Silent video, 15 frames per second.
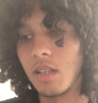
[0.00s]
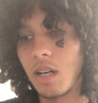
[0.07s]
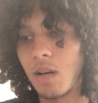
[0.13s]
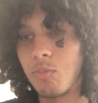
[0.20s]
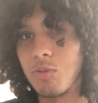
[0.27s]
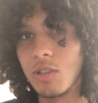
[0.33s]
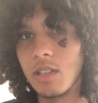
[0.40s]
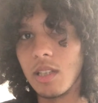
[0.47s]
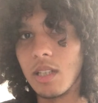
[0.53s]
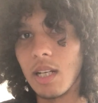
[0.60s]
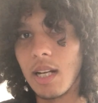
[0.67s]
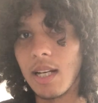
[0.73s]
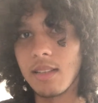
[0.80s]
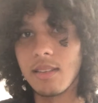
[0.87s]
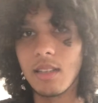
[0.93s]
a pretty good
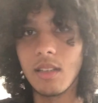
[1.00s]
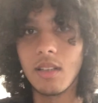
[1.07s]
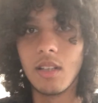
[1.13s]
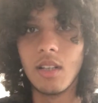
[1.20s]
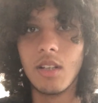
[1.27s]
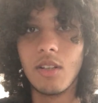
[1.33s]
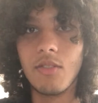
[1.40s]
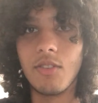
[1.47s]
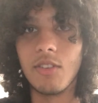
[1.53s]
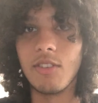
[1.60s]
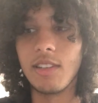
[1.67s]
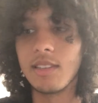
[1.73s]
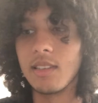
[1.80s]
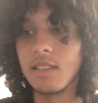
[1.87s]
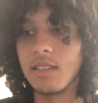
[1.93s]
asset for the
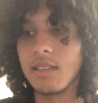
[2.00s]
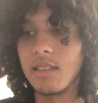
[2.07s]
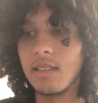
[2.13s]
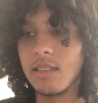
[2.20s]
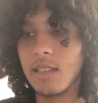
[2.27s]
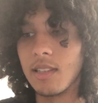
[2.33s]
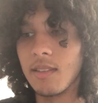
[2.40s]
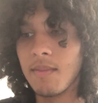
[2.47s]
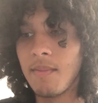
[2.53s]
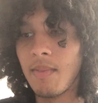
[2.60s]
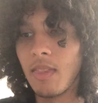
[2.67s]
rest of the season.